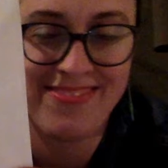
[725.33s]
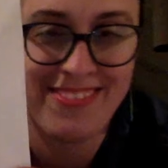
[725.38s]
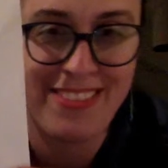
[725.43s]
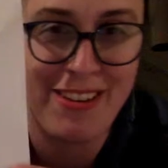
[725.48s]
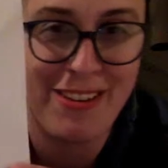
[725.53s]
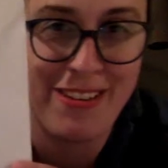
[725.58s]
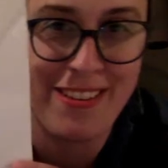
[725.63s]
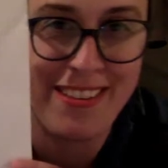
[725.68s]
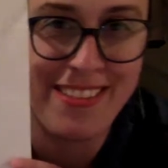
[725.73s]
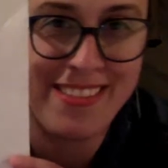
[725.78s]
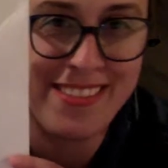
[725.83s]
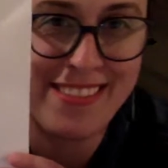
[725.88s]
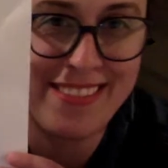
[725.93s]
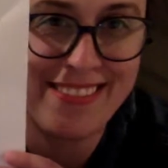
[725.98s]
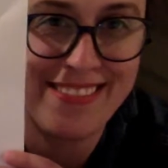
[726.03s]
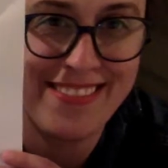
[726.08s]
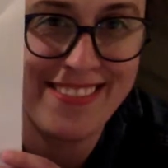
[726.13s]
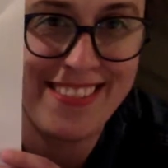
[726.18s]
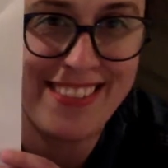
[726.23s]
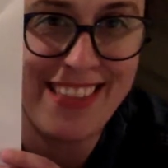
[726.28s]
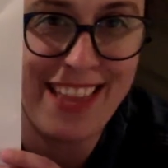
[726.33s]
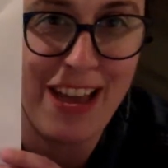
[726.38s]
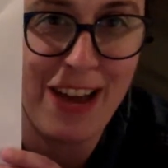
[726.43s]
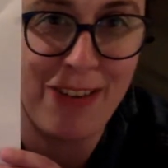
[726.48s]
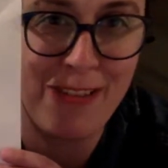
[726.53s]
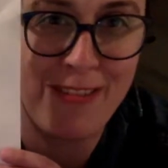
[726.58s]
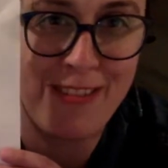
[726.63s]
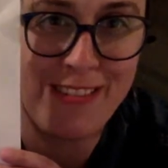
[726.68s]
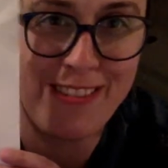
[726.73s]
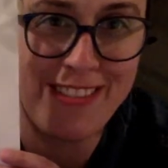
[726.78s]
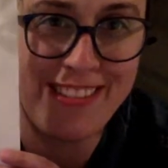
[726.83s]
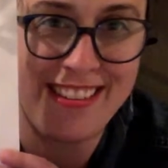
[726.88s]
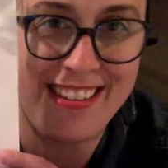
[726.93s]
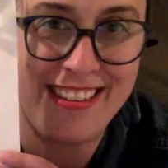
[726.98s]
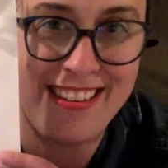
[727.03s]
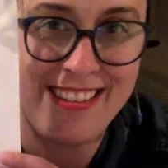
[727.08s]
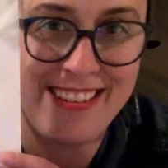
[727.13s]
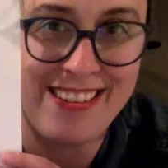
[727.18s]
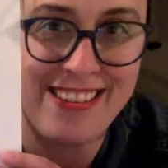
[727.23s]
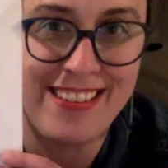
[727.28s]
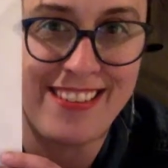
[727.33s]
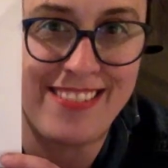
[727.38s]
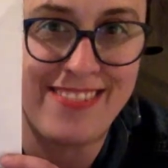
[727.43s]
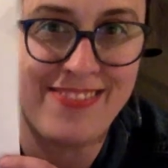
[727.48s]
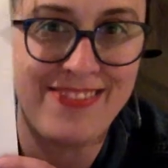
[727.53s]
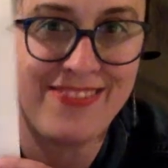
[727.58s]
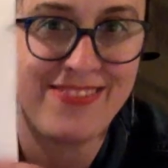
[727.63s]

There it is. Sacristy.